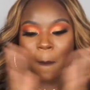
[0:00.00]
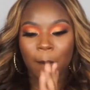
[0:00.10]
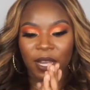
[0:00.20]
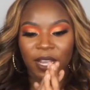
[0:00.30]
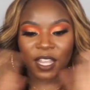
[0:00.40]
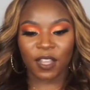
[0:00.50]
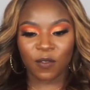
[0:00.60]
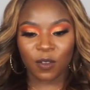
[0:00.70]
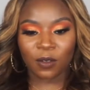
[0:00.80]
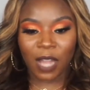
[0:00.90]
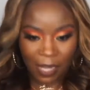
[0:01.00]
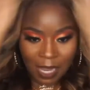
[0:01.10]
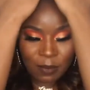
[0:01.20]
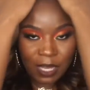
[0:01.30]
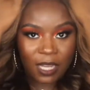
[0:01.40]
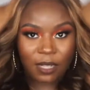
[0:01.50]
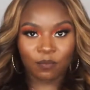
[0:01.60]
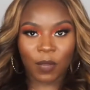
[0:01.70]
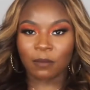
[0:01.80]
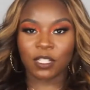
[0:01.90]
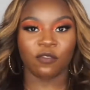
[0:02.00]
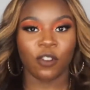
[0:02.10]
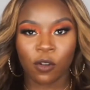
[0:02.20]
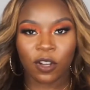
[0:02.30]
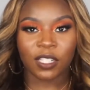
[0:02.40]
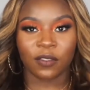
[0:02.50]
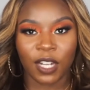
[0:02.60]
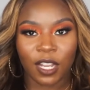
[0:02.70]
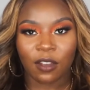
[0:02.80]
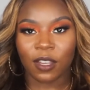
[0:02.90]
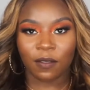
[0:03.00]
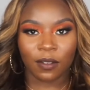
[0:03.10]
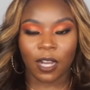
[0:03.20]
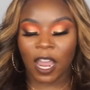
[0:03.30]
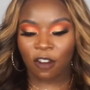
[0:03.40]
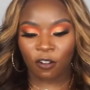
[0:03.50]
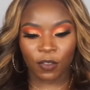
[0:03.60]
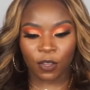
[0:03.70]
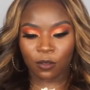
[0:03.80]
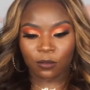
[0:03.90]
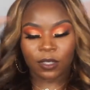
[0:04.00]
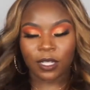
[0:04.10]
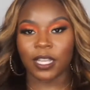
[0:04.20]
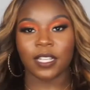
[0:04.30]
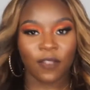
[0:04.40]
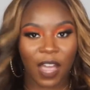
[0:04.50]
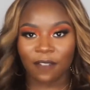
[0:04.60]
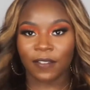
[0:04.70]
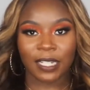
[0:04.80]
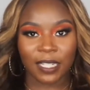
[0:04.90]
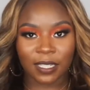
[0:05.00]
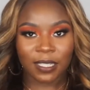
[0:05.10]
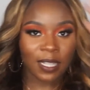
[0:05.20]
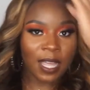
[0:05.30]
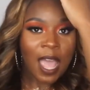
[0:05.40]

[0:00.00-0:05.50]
But if you like like me, I'm just recording this video, giving a hair review. It's fine for this.